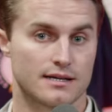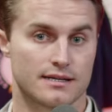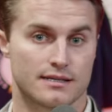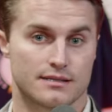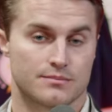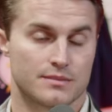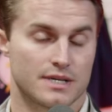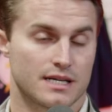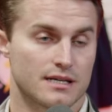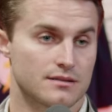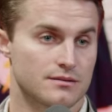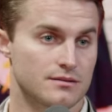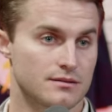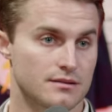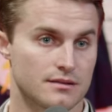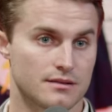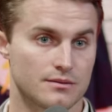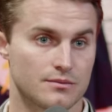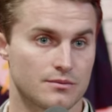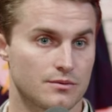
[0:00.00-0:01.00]

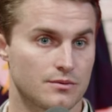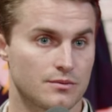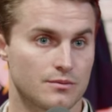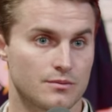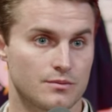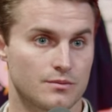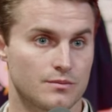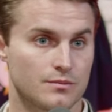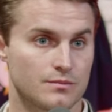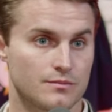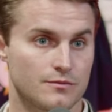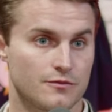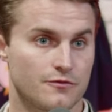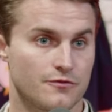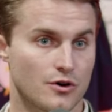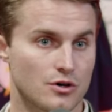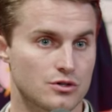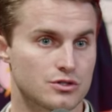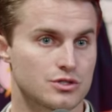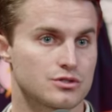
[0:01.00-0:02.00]
Man,
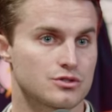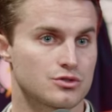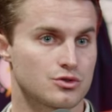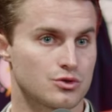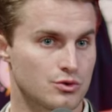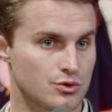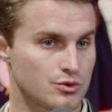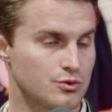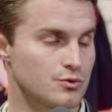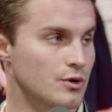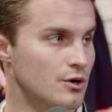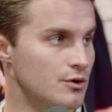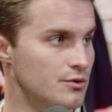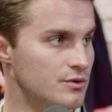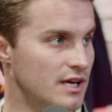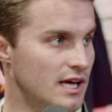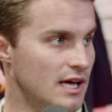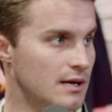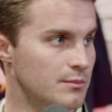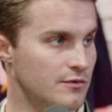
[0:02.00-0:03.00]
first true
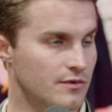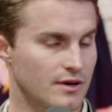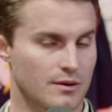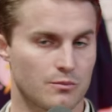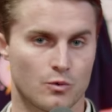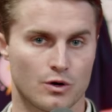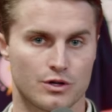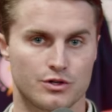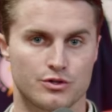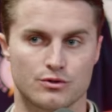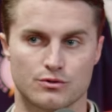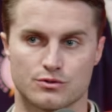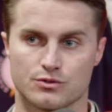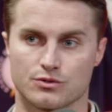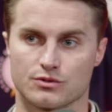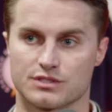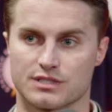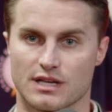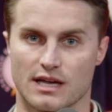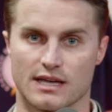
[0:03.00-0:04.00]
road game. You've had one
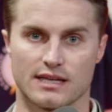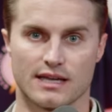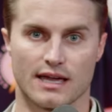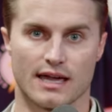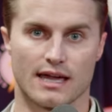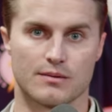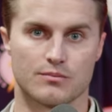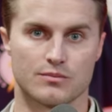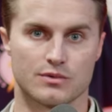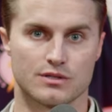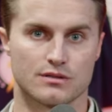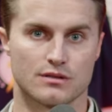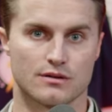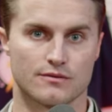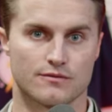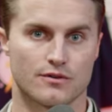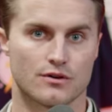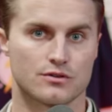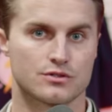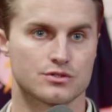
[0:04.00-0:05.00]
neutral site game, but the
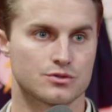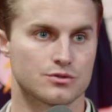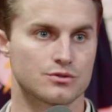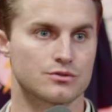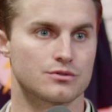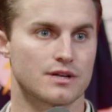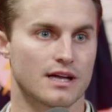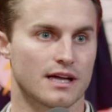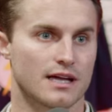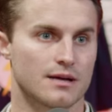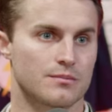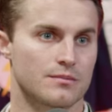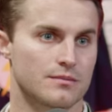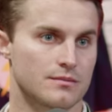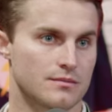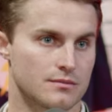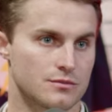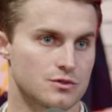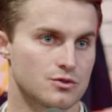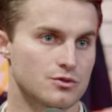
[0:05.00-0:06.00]
first true
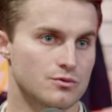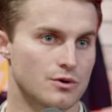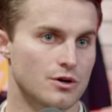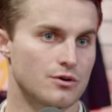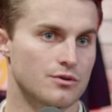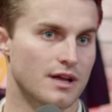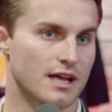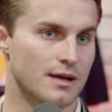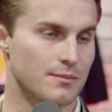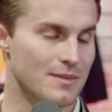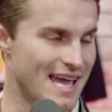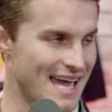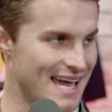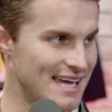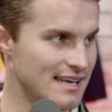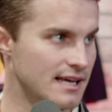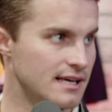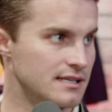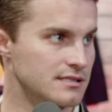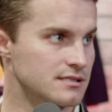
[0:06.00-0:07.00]
road game
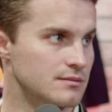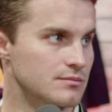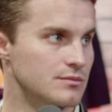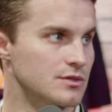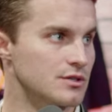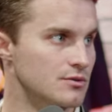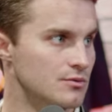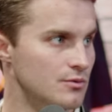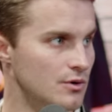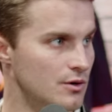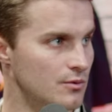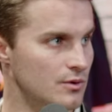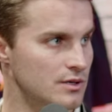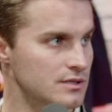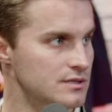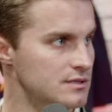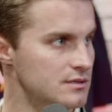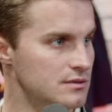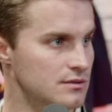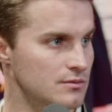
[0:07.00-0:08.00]
at SMU.
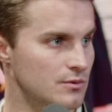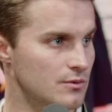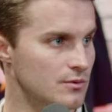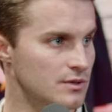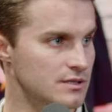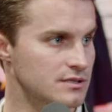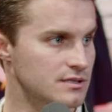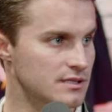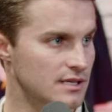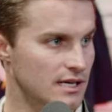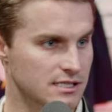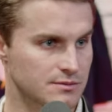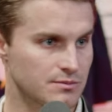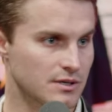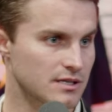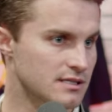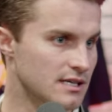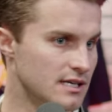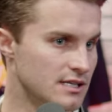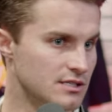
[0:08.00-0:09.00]
What's the
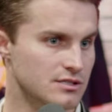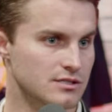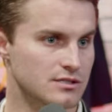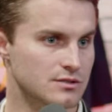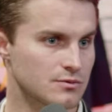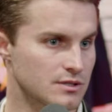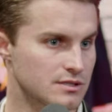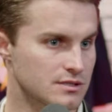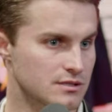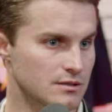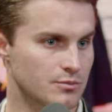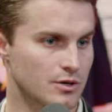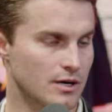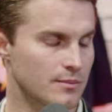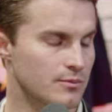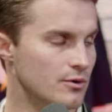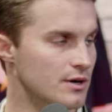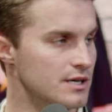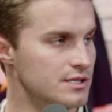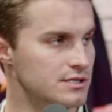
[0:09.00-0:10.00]
expectations? What's the
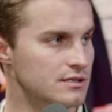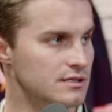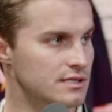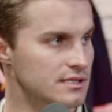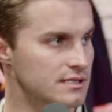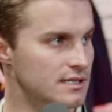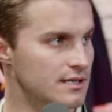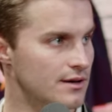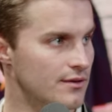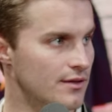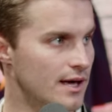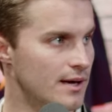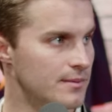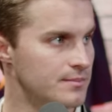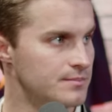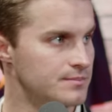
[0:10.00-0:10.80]
preparation leading into that?